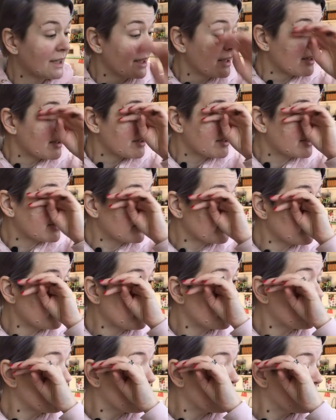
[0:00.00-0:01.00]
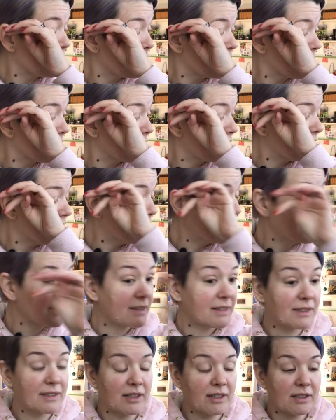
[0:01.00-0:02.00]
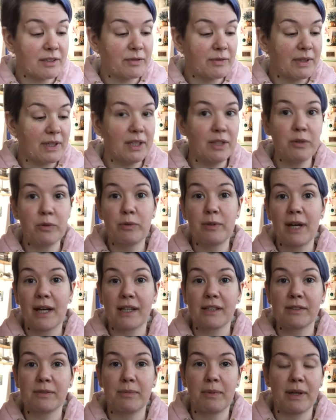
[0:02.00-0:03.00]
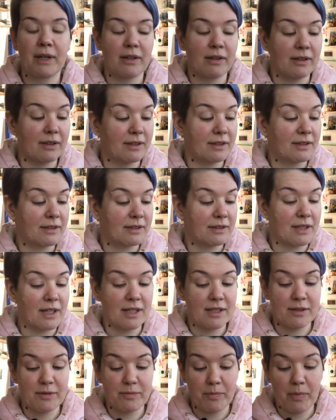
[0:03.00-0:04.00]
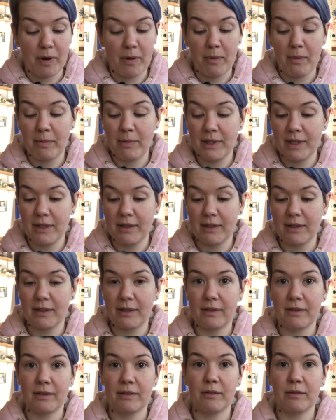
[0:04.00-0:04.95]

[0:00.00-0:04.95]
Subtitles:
So let's start with new decks, because that's probably